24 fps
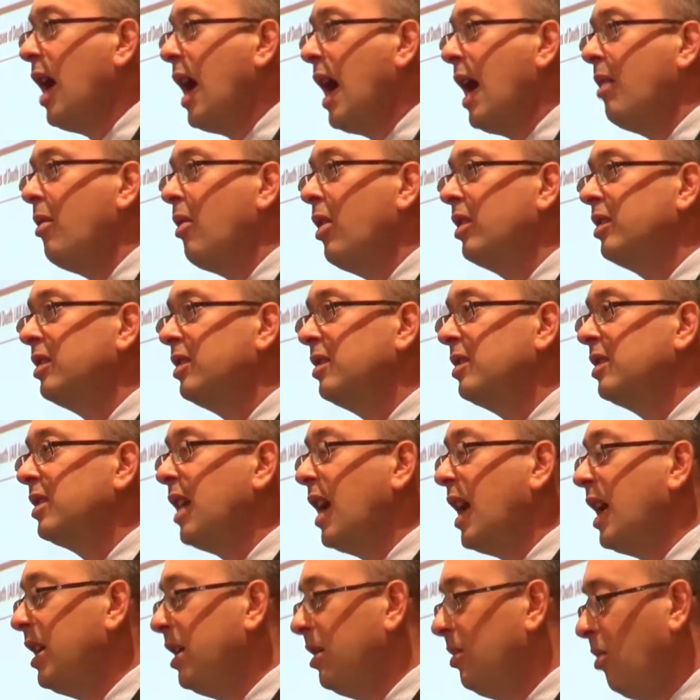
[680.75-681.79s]
how our
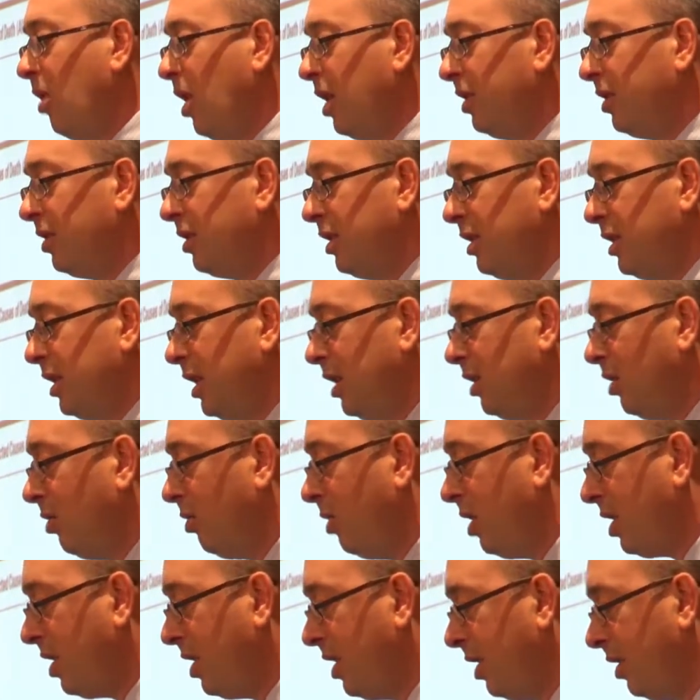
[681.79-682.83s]
society wants to deal
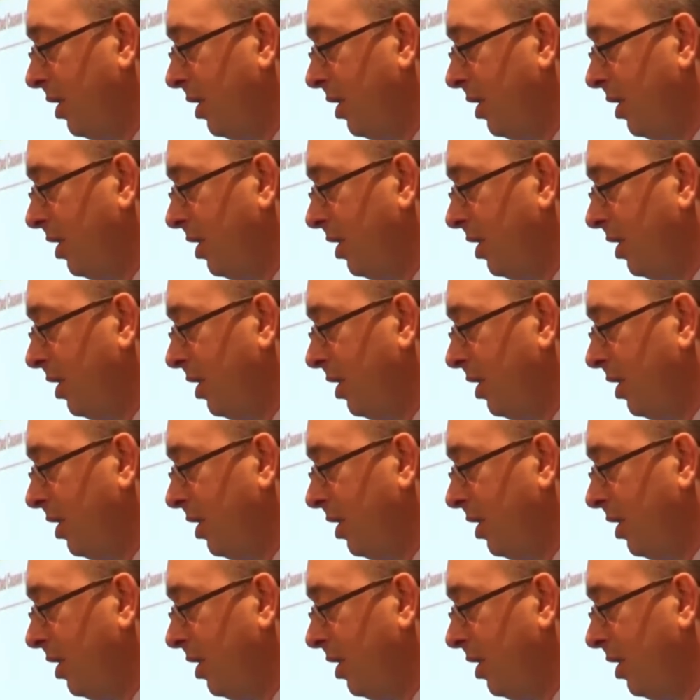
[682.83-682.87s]
with